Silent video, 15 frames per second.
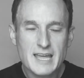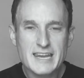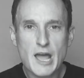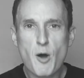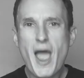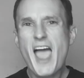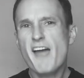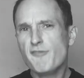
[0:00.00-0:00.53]

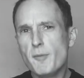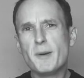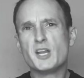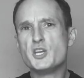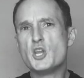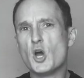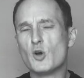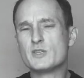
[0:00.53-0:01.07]
Now,
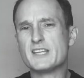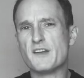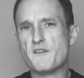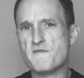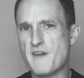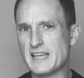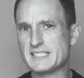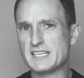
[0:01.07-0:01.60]
everybody knows that
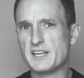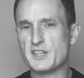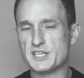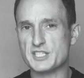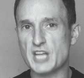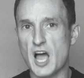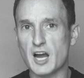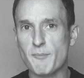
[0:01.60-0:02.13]
investing in the
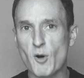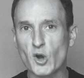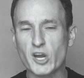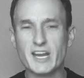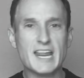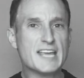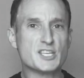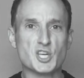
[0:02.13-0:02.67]
stock
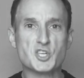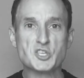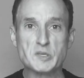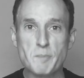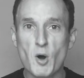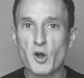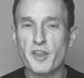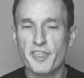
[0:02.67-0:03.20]
market is a
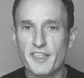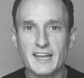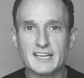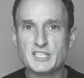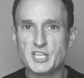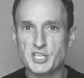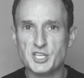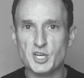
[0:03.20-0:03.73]
smart
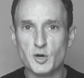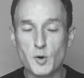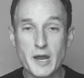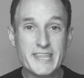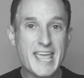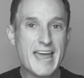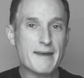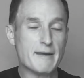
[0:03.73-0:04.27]
thing to do,
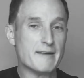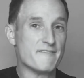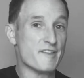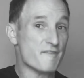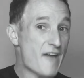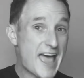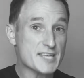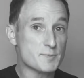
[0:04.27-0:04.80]
and yet
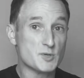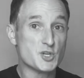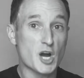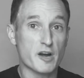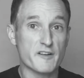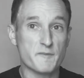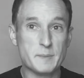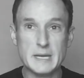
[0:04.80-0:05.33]
the vast
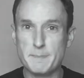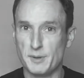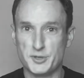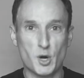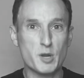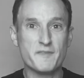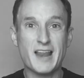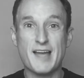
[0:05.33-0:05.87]
majority of people
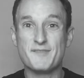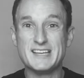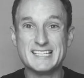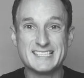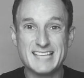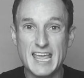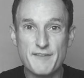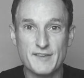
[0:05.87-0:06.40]
don't even have any
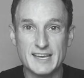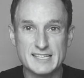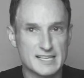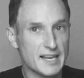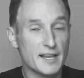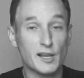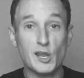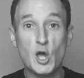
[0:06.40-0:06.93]
savings,
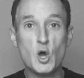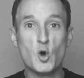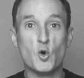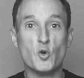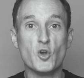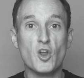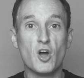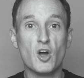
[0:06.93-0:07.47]
let
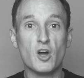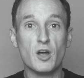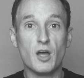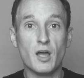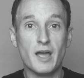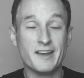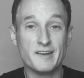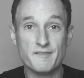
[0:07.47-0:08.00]
alone
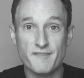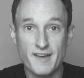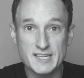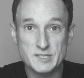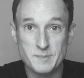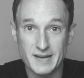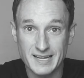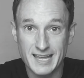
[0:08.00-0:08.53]
an
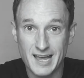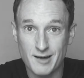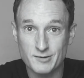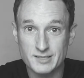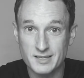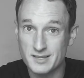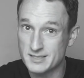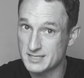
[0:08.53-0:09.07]
investment
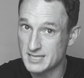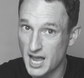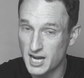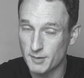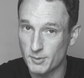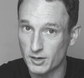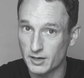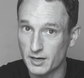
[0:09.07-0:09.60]
account in the
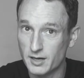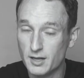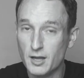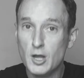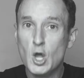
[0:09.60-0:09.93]
stock market.